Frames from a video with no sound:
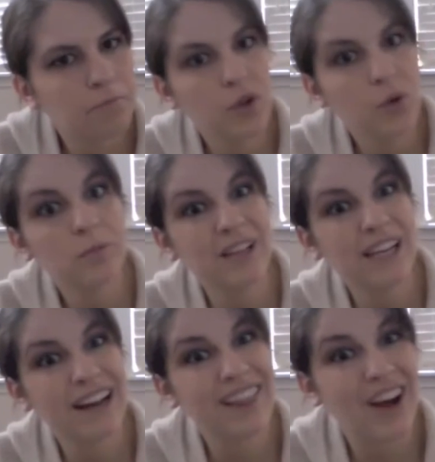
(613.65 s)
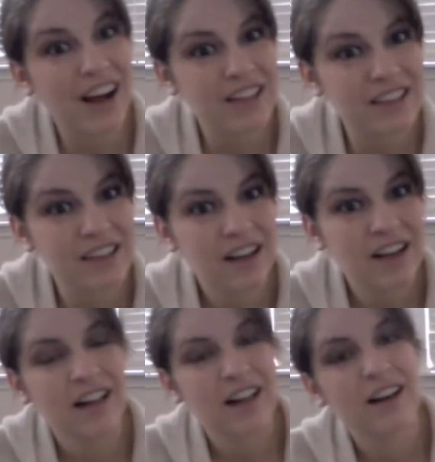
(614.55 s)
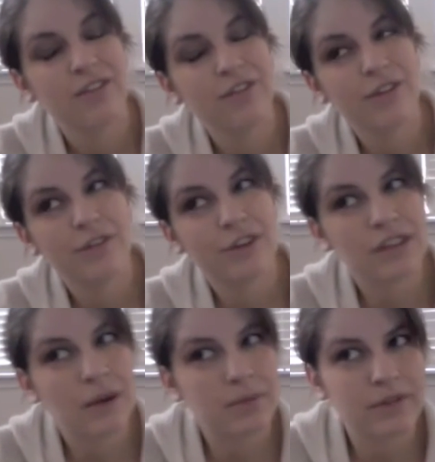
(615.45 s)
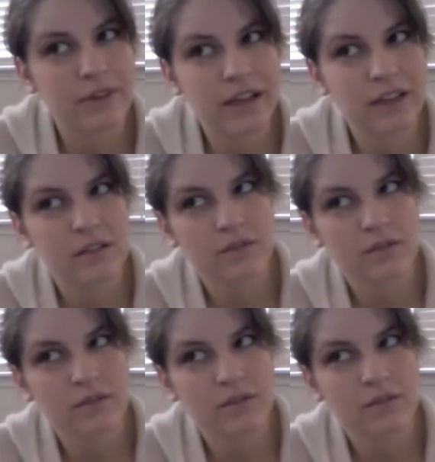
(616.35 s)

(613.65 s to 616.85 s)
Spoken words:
you will bleed a lot for the first couple of days,